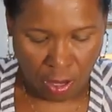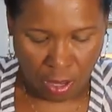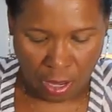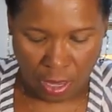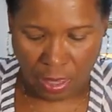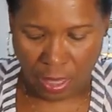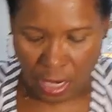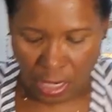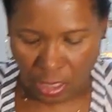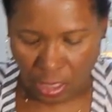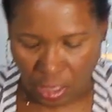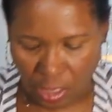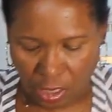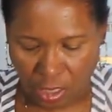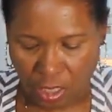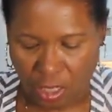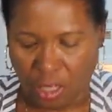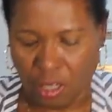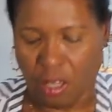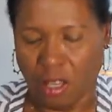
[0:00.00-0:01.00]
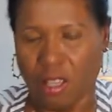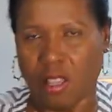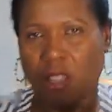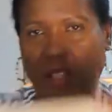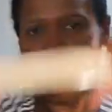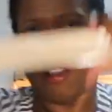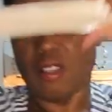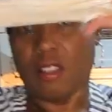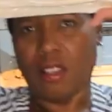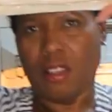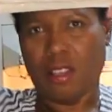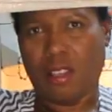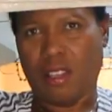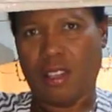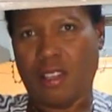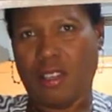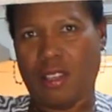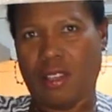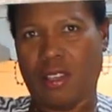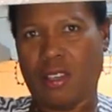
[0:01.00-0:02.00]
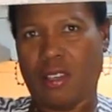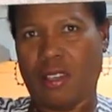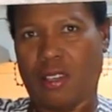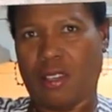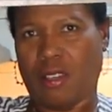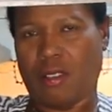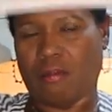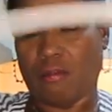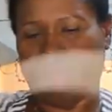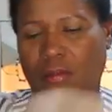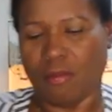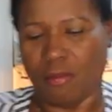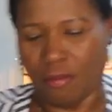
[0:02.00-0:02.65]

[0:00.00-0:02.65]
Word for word: And this is good. Ooh.